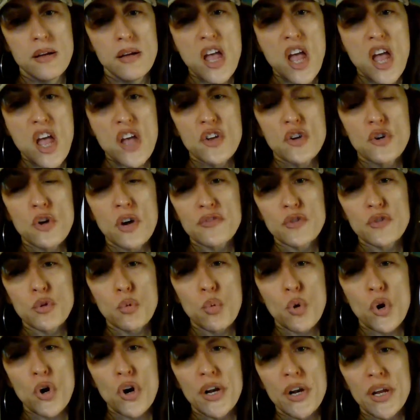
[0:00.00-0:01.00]
You don't have to
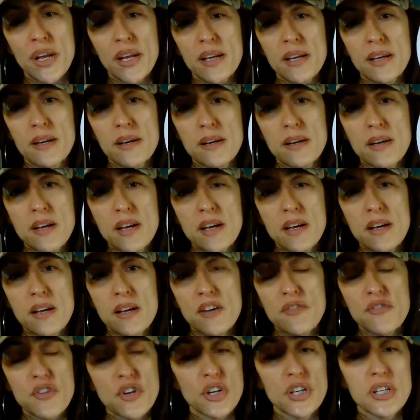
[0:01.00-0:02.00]
worry
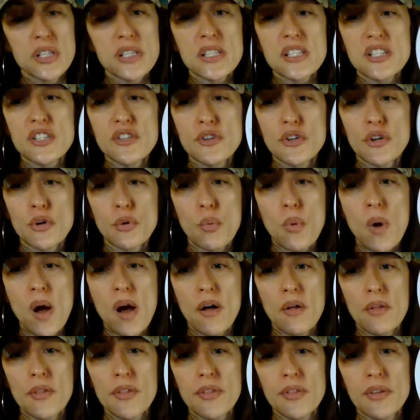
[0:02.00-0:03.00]
if they're going to steal your
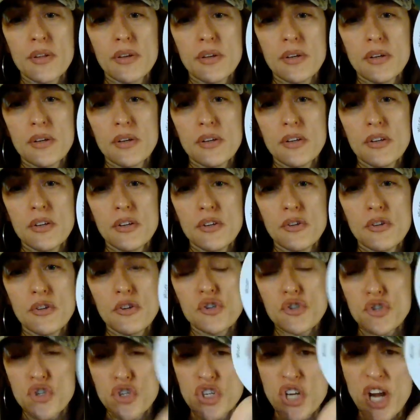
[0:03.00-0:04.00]
wealth. You'll
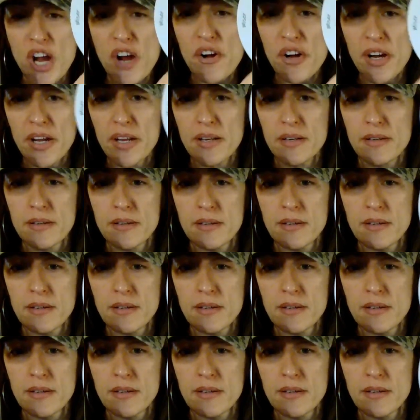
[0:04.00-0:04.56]
share it.